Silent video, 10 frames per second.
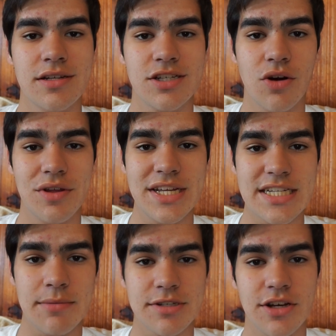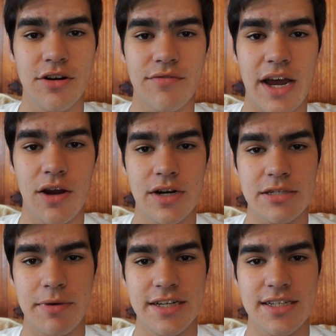So in this episode of
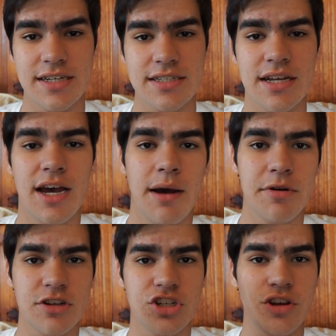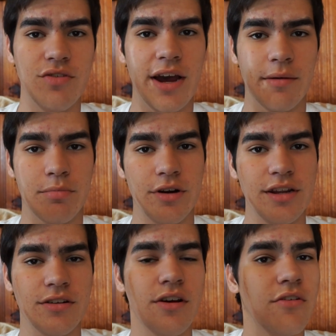iOS Basics, I'm going to show you how to
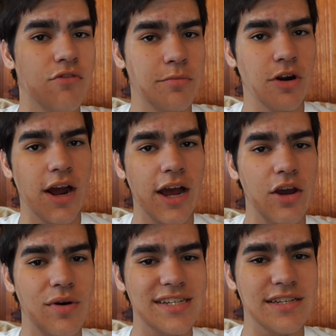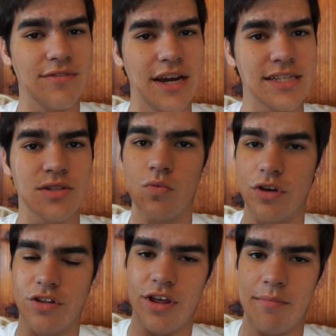print, from your iOS device,
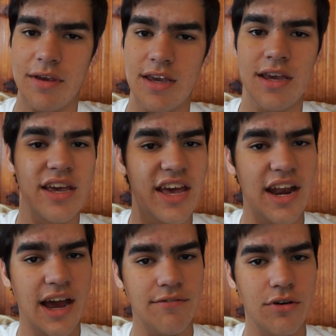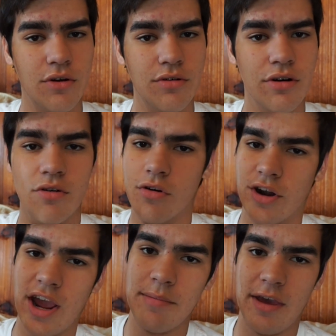whether that be an iPhone or an
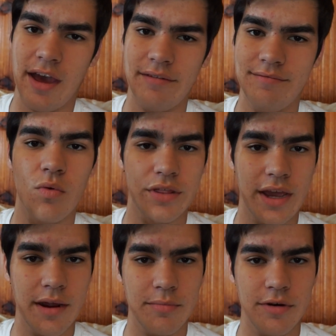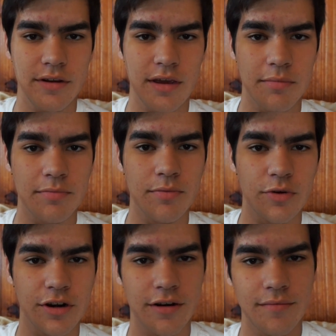iPad with AirPrint capable
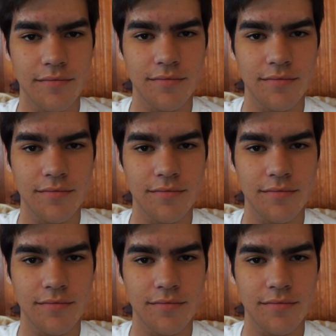printer.